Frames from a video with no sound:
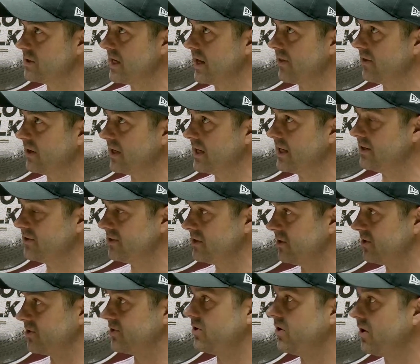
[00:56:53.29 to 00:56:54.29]
the other
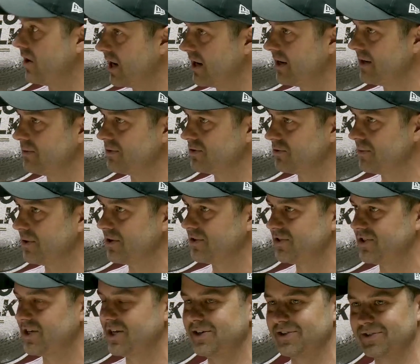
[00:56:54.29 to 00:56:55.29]
leaders in the side, he was
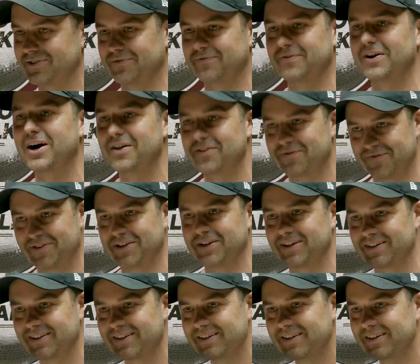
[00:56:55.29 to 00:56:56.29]
almost seen as a father
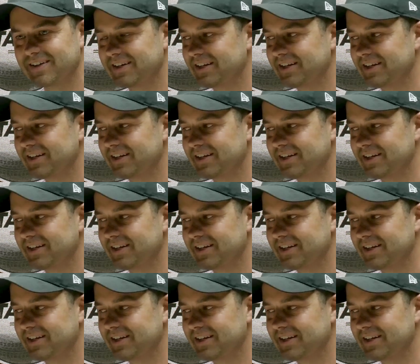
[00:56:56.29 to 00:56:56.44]
figure